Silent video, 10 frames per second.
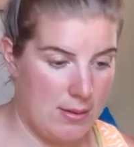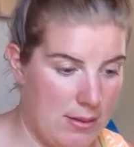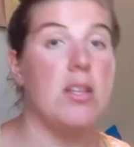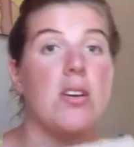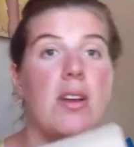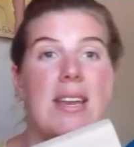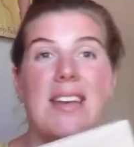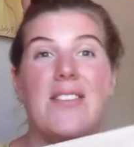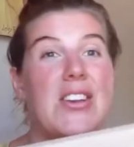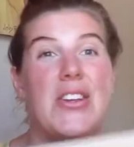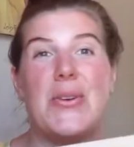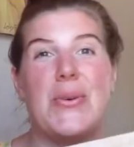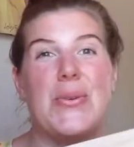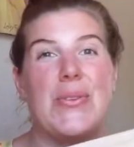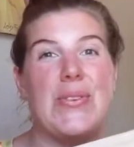You can even
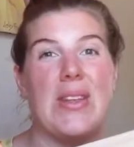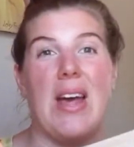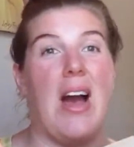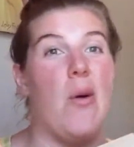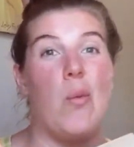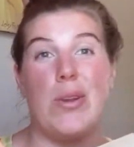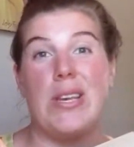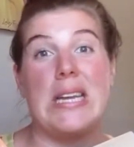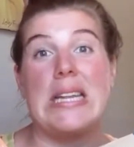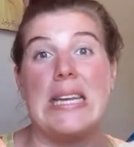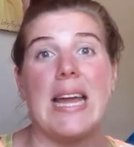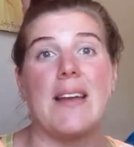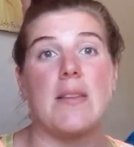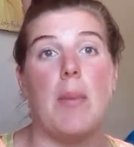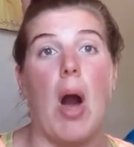use a wooden
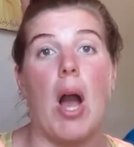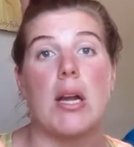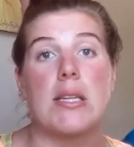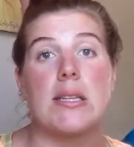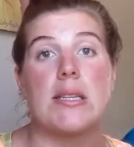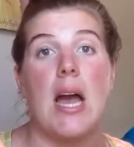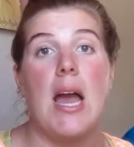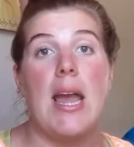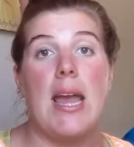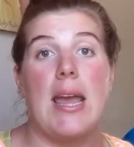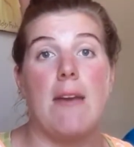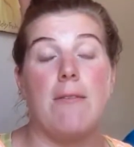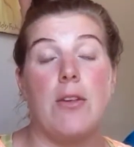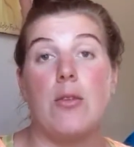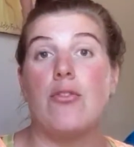Kleenex box
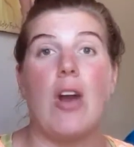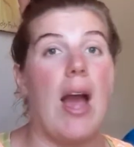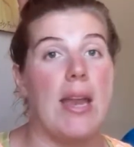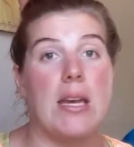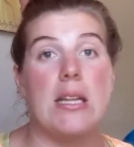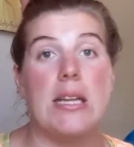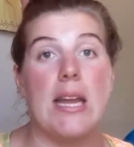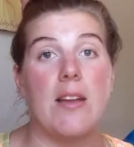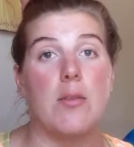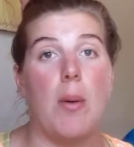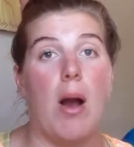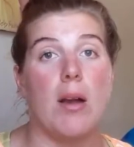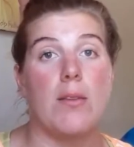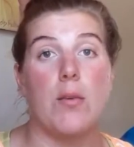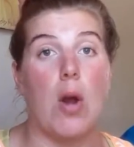if you've tried a Kleenex
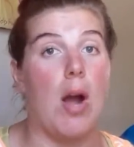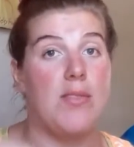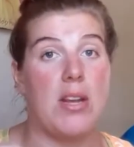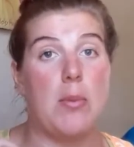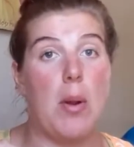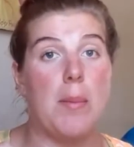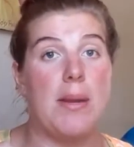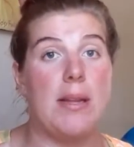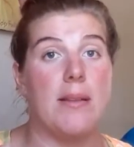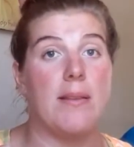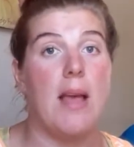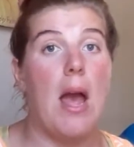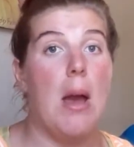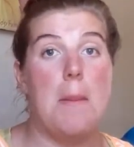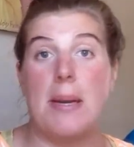box for object permanence,
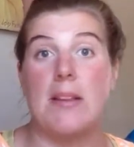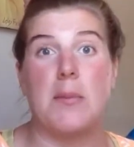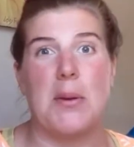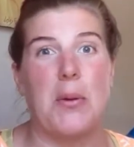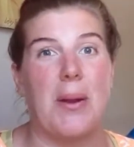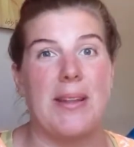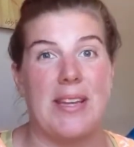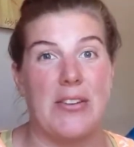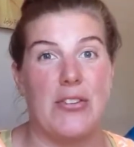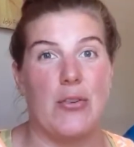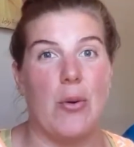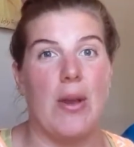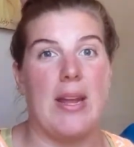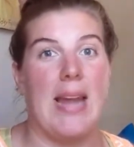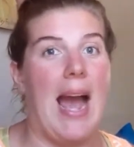but it's been quickly
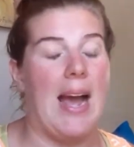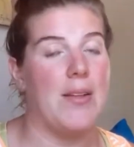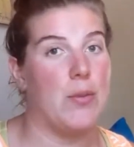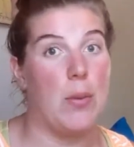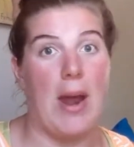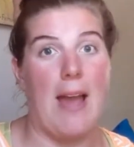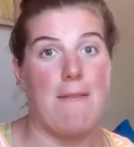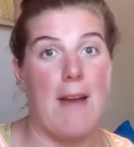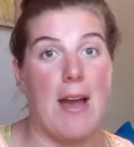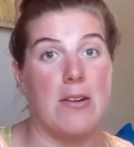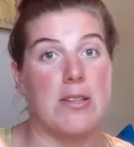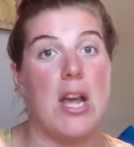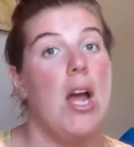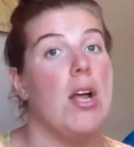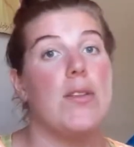destroyed, as what I found.
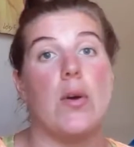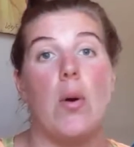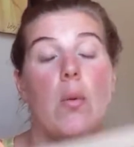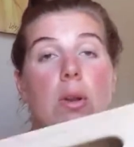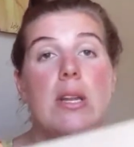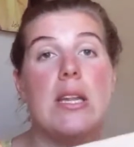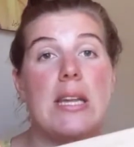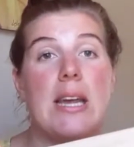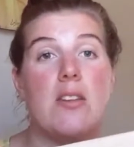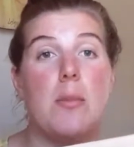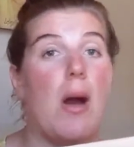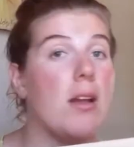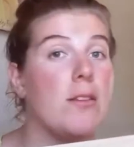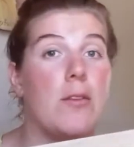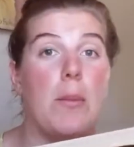So a wooden Kleenex
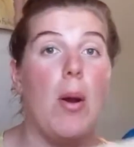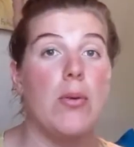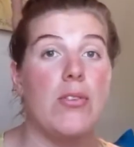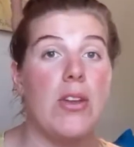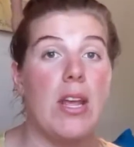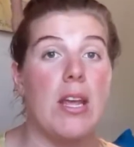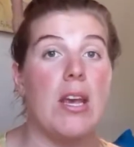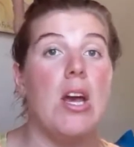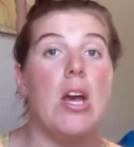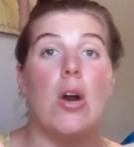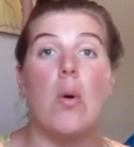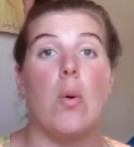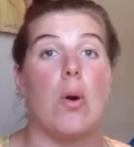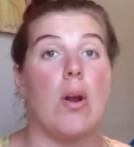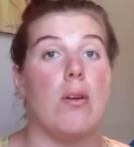box for posting
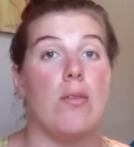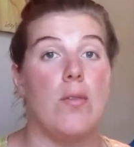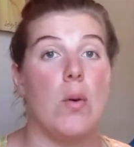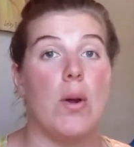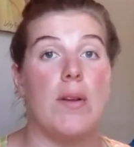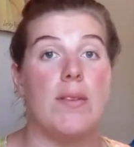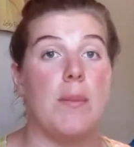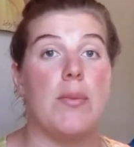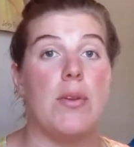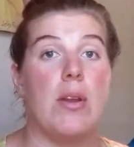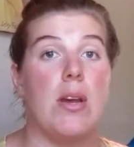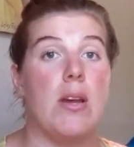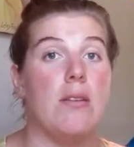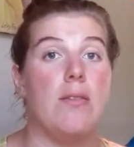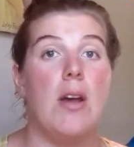or for some sort
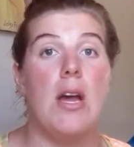of